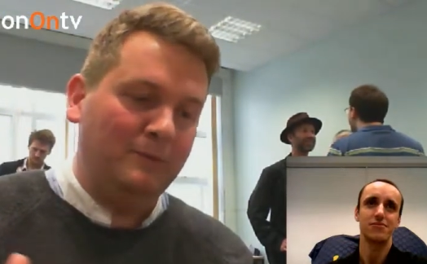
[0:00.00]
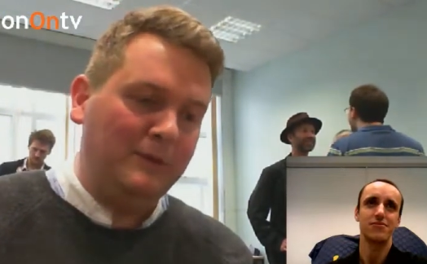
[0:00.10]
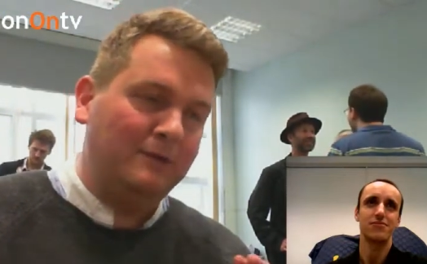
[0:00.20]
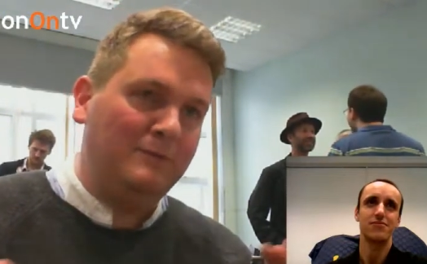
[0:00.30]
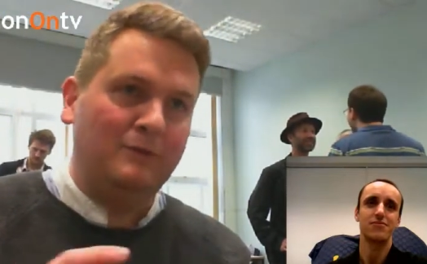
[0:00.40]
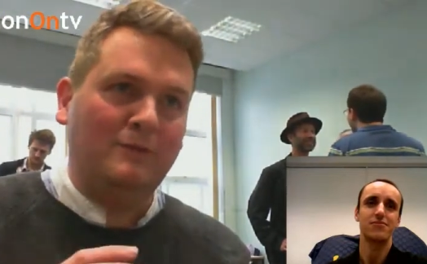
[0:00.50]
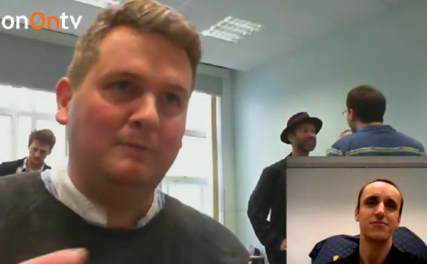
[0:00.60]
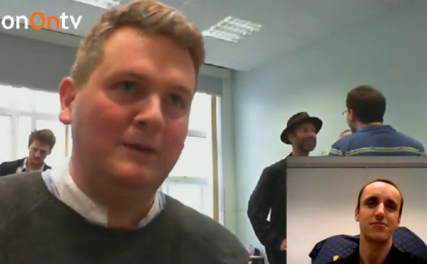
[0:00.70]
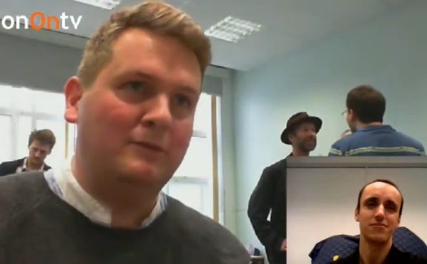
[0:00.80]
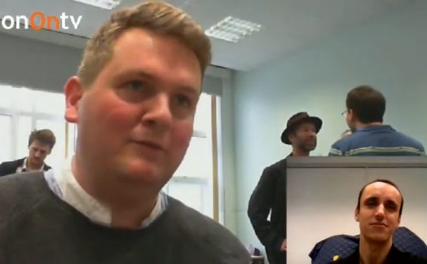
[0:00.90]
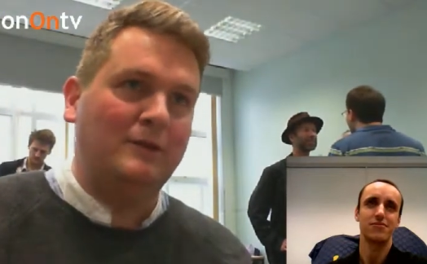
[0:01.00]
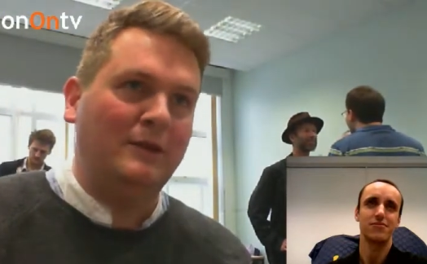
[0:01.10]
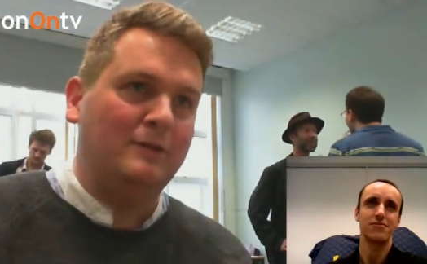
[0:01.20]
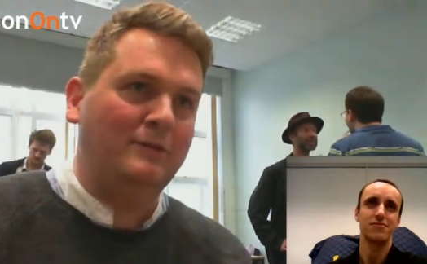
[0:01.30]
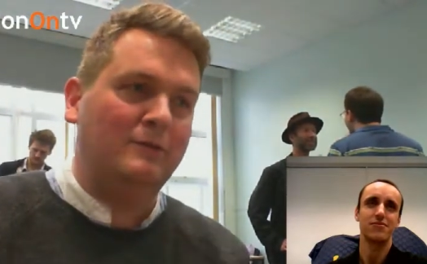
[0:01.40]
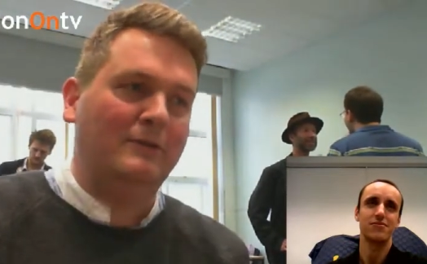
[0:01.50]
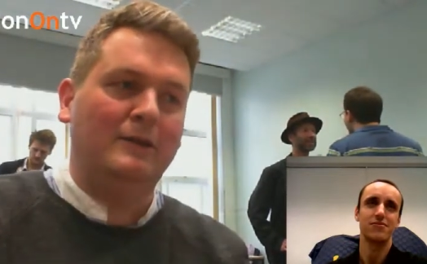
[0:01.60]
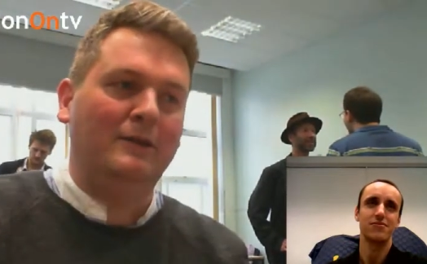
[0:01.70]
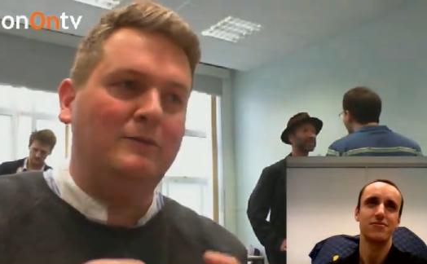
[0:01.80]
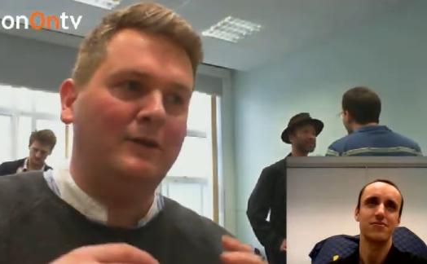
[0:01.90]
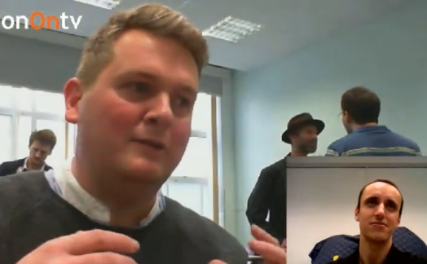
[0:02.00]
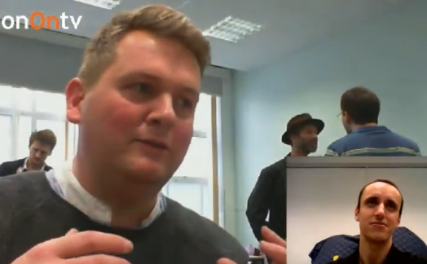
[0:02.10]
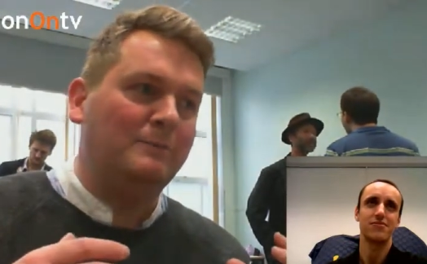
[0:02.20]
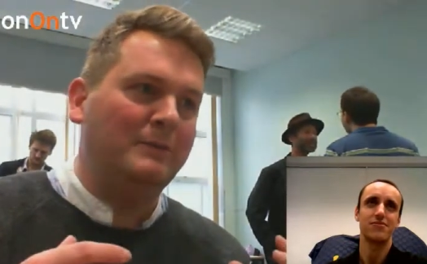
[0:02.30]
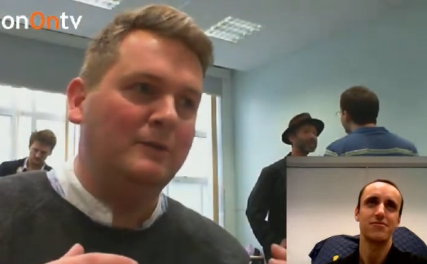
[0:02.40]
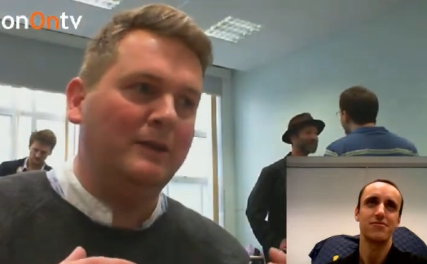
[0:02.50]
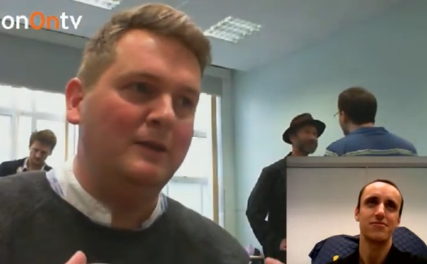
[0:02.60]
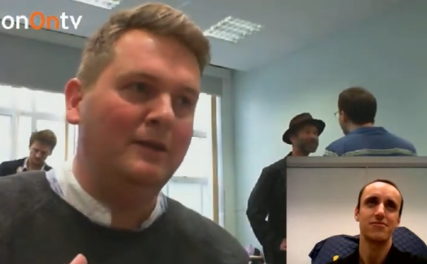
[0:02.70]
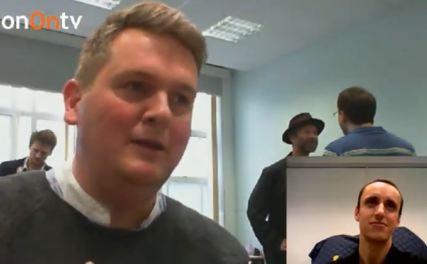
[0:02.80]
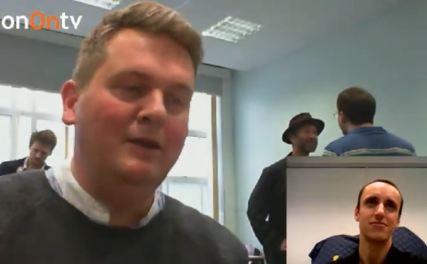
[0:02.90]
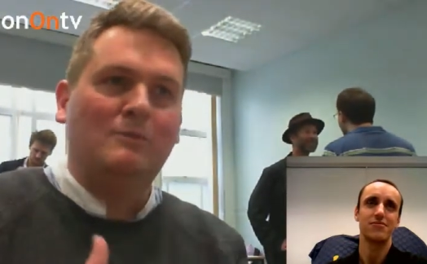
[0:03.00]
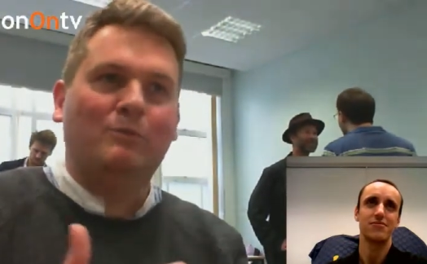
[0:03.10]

Speaker 1: So we have this immense challenge. It's like the challenge of building